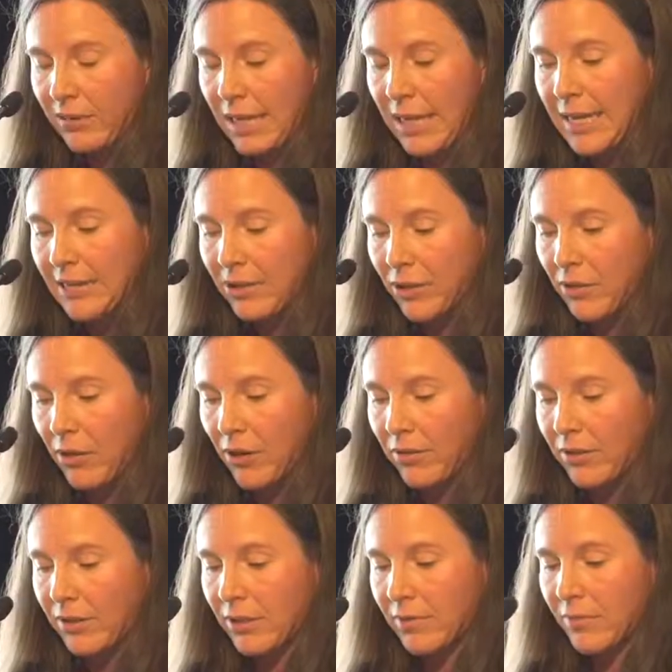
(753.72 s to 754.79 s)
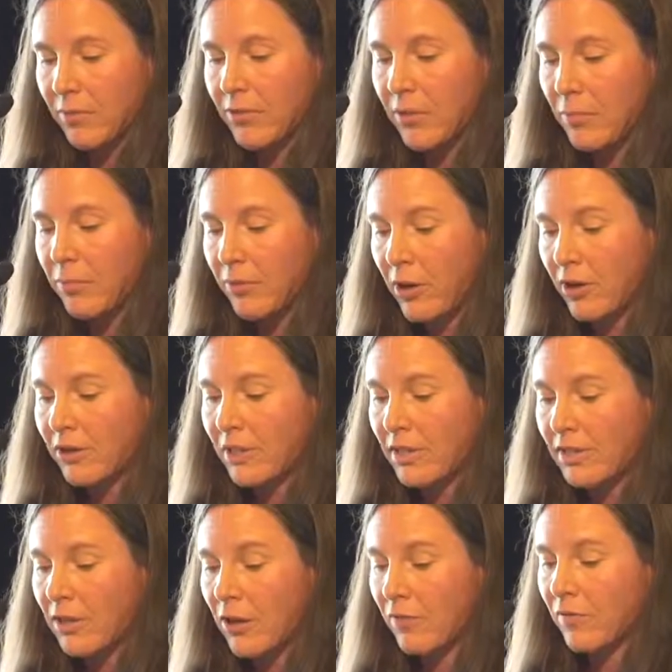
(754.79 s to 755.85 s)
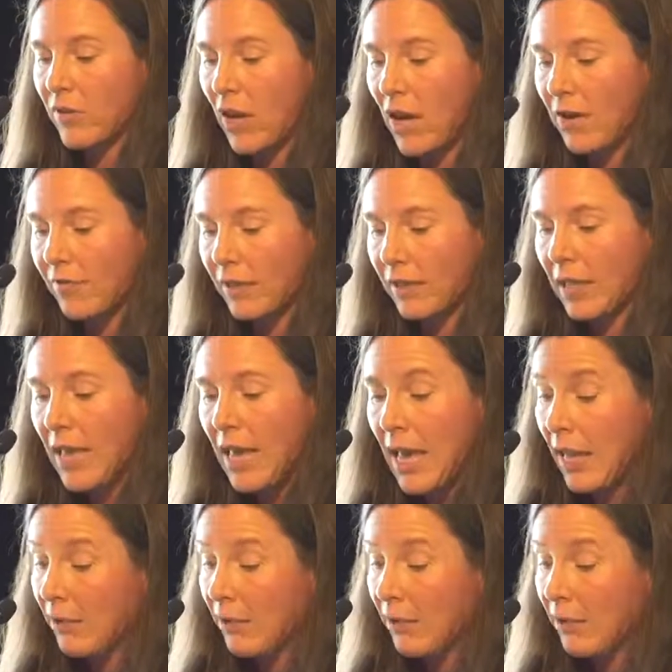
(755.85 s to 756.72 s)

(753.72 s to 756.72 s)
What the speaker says: relate to others through the process of laughing